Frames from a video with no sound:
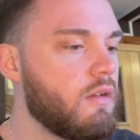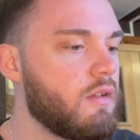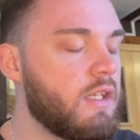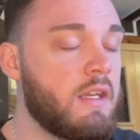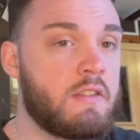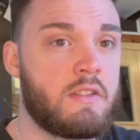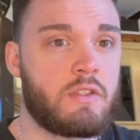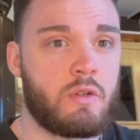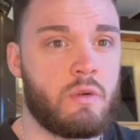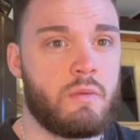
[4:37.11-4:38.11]
years in
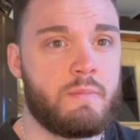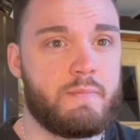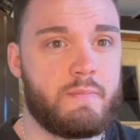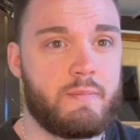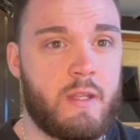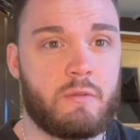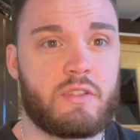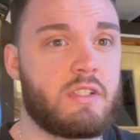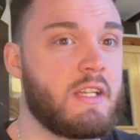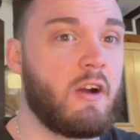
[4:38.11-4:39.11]
school, and
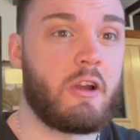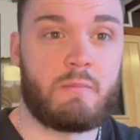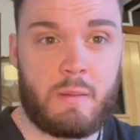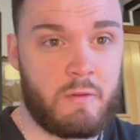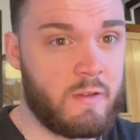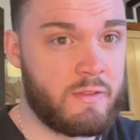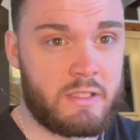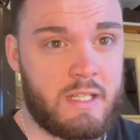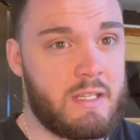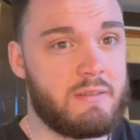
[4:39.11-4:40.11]
obviously I remember
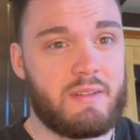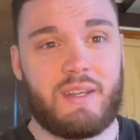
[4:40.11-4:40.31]
vividly